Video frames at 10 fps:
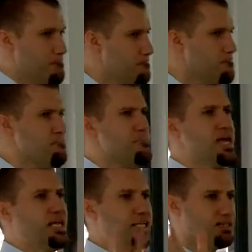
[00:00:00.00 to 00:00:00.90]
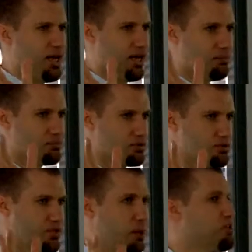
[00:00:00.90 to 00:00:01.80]
many times,
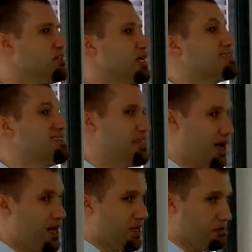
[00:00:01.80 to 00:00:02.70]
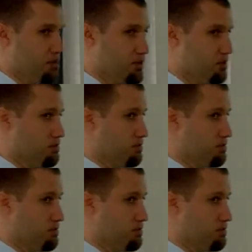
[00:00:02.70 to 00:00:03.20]
a couple of dozen times.